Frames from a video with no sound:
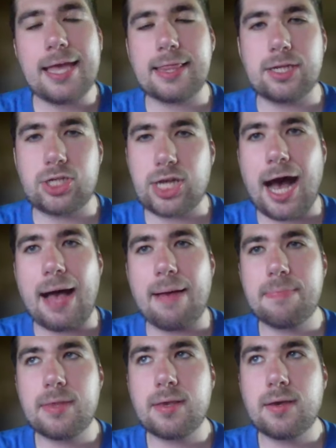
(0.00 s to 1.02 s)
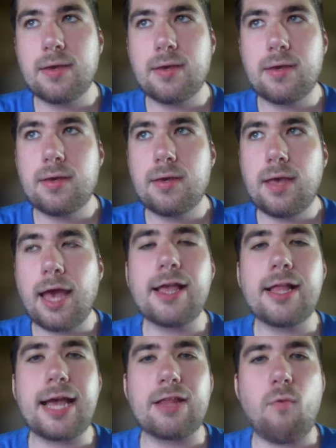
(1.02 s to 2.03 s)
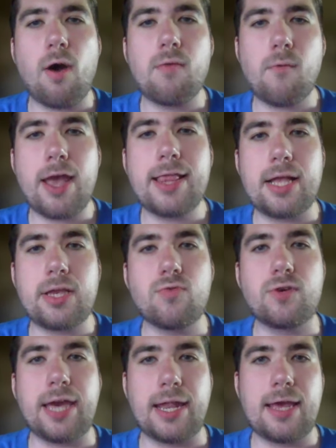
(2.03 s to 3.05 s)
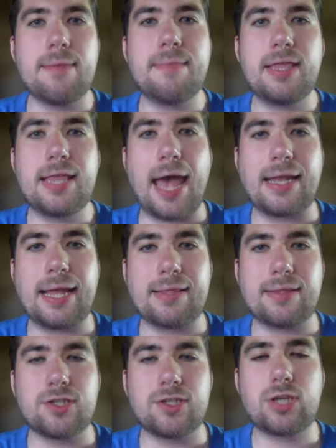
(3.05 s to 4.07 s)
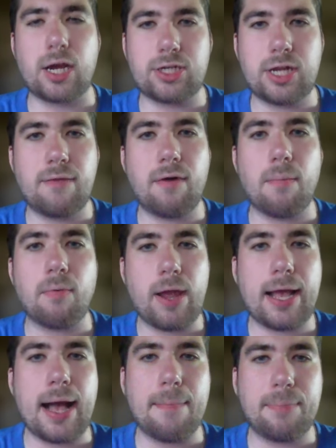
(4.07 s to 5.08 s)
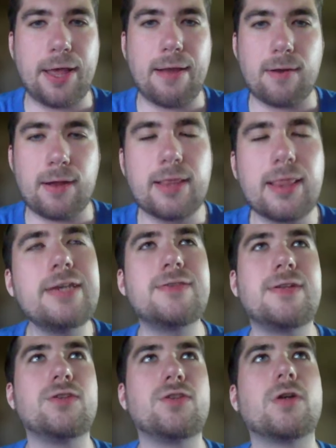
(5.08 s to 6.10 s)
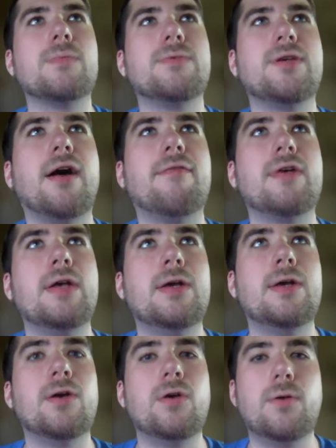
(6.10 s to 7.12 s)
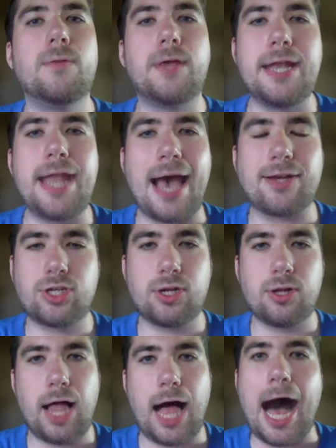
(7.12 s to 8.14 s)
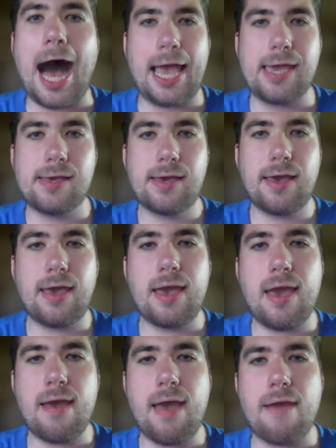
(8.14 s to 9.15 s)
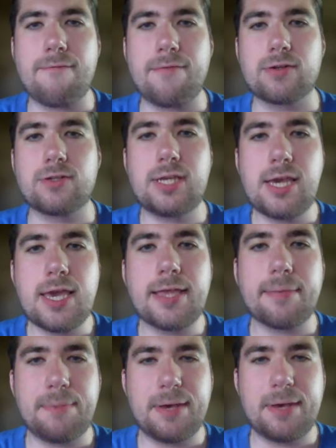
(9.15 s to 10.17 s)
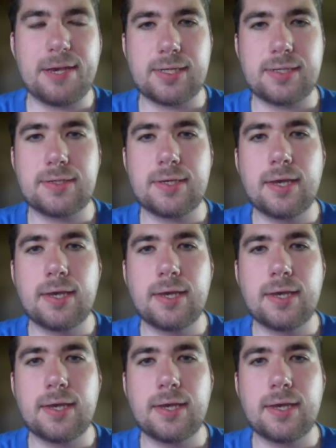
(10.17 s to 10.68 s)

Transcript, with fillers: the shot, I think that's one way that you get him in that discussion of a breakout player, at least in terms of the national eye. If you're seeing the Pistons